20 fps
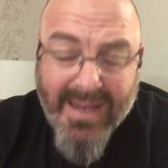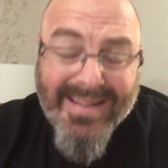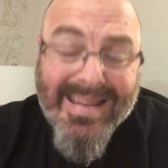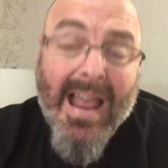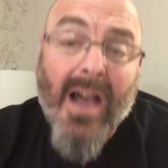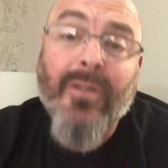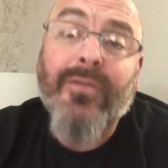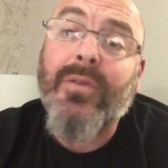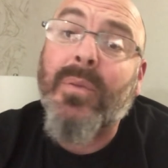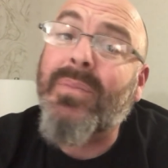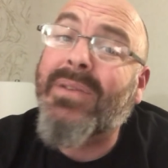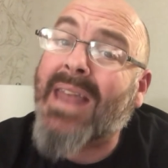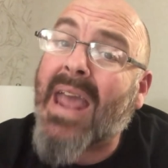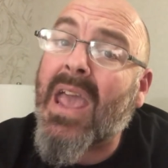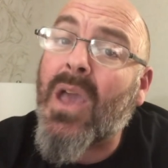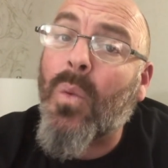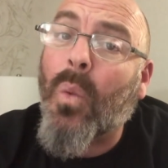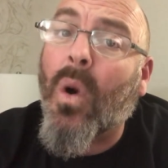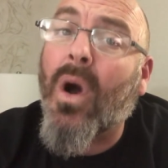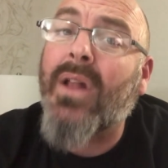Now, from
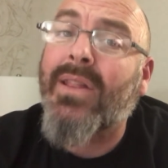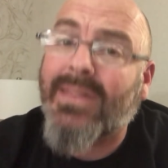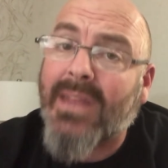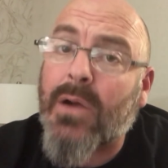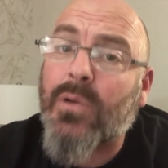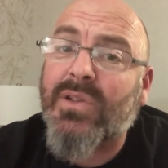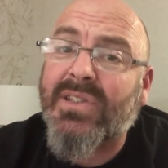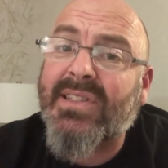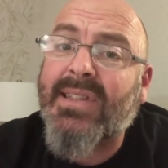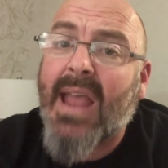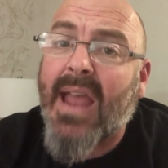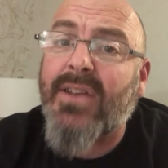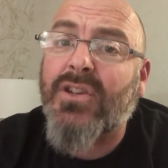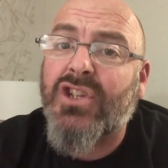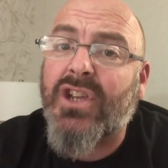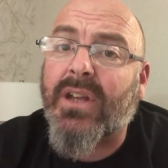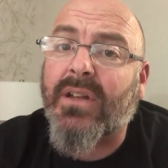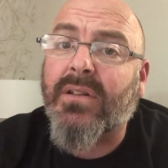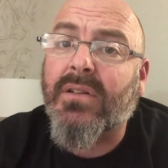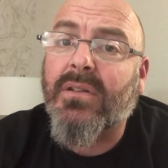day one, there was
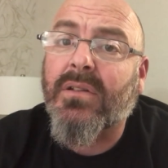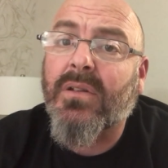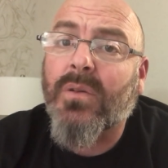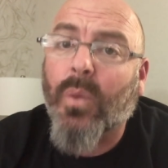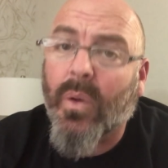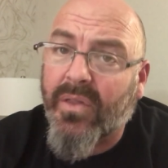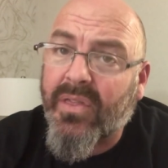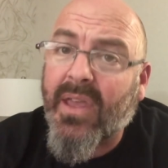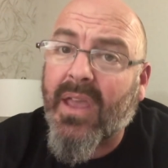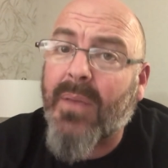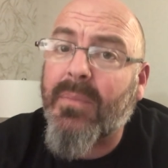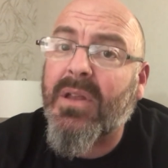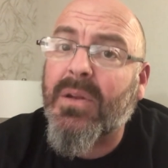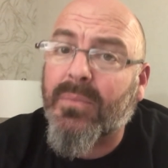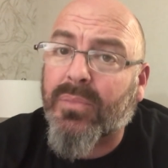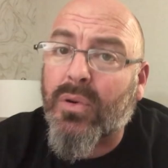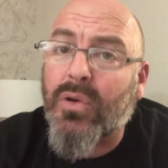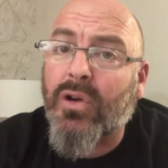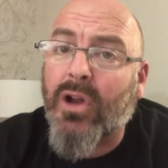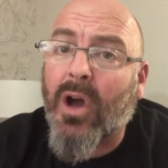tension with him
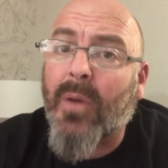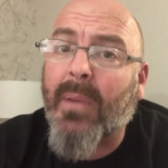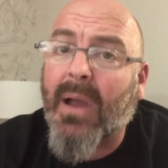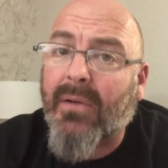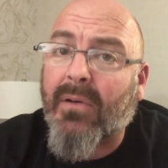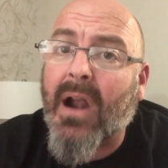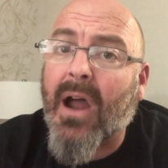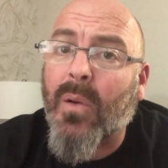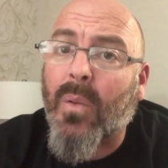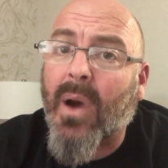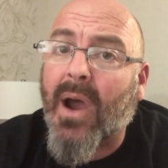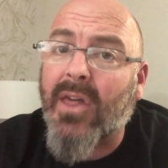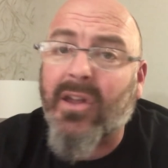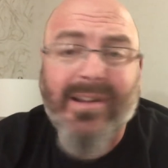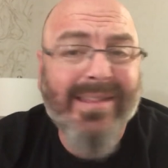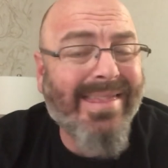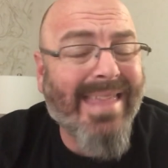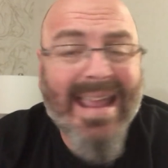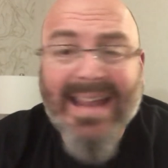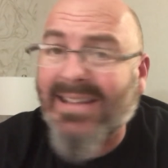and Bruno, my
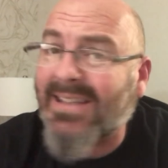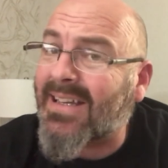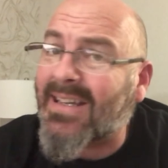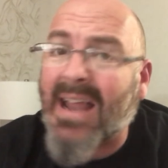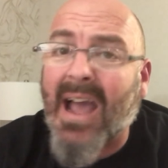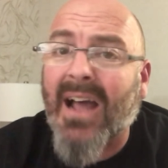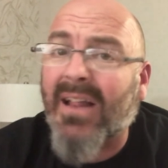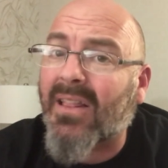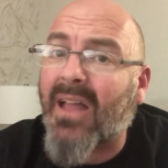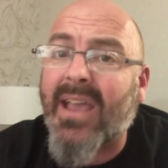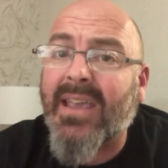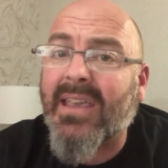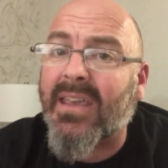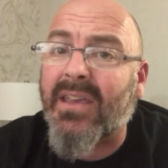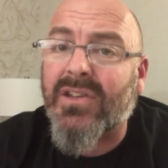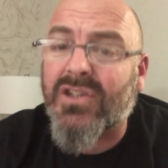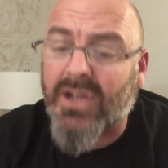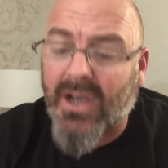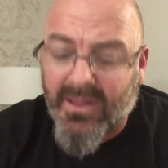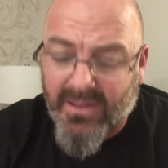Rottweiler. They did not like
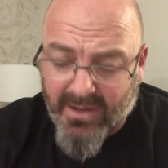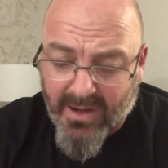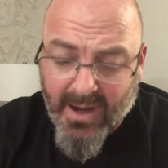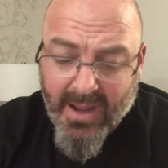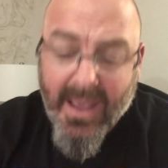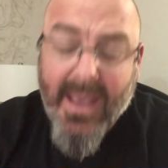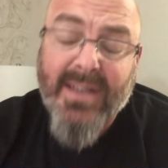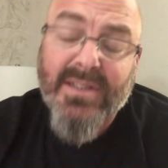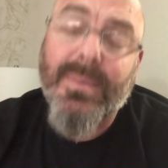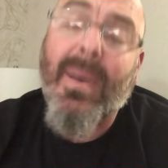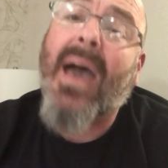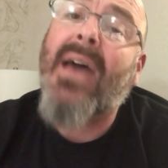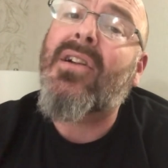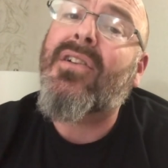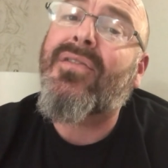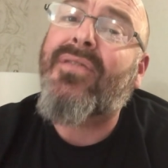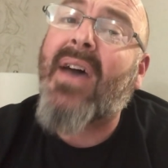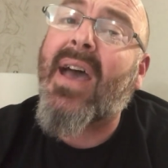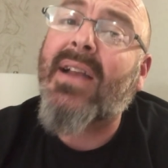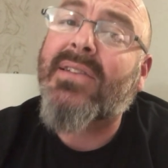each other. As a matter
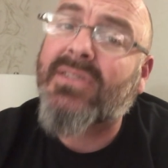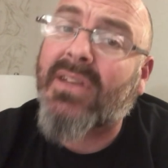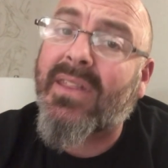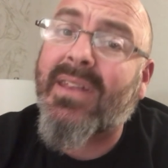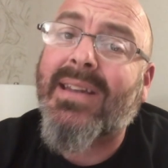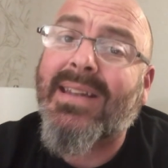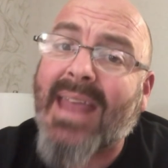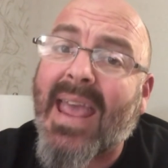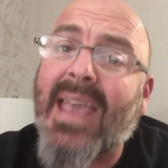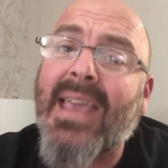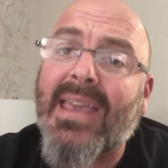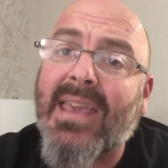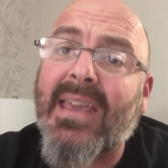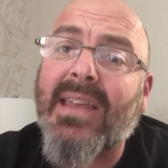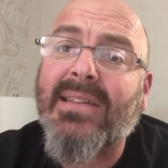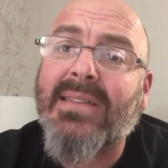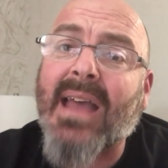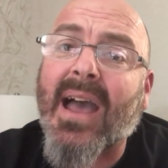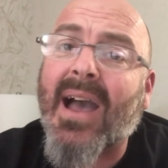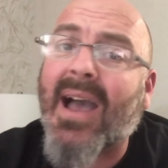of fact, to the day
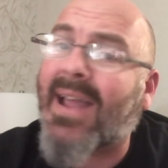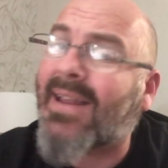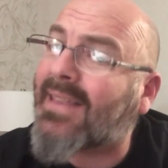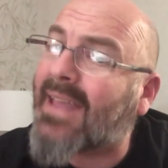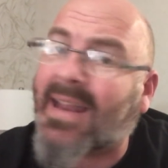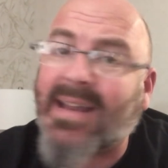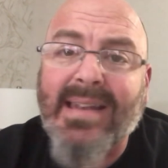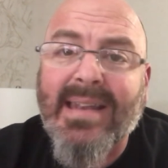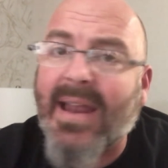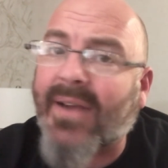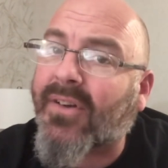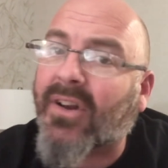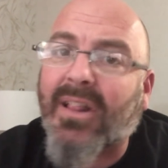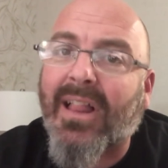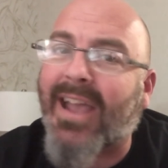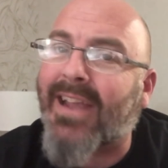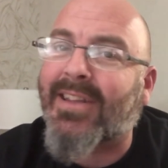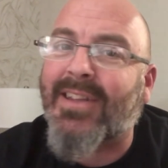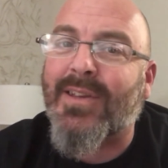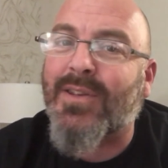he died, they never
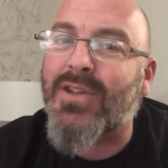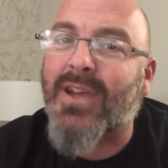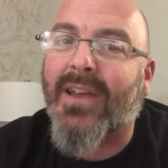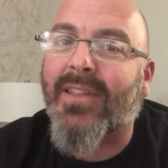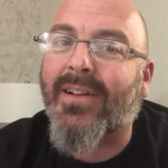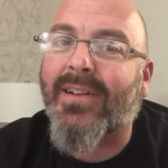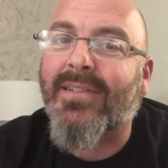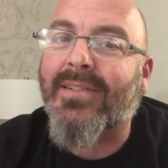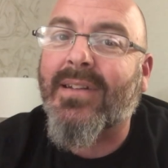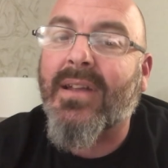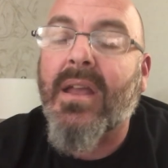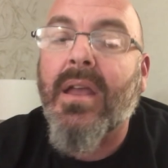liked each other.